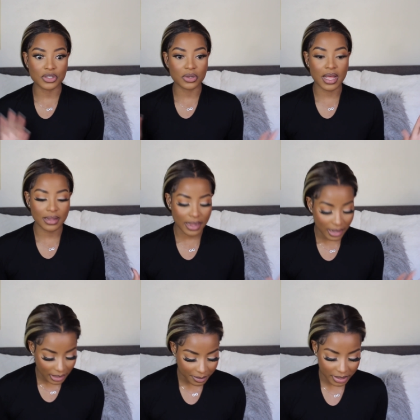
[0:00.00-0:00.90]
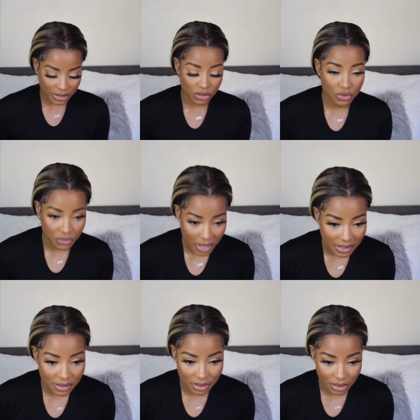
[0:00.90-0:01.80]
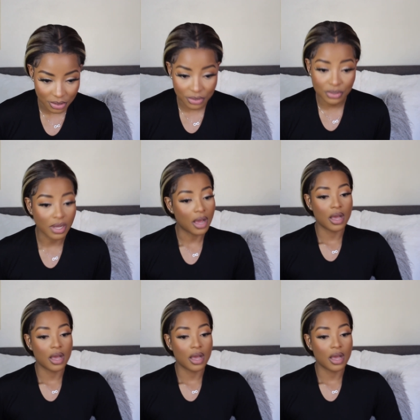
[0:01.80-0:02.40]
Do not let anybody stress you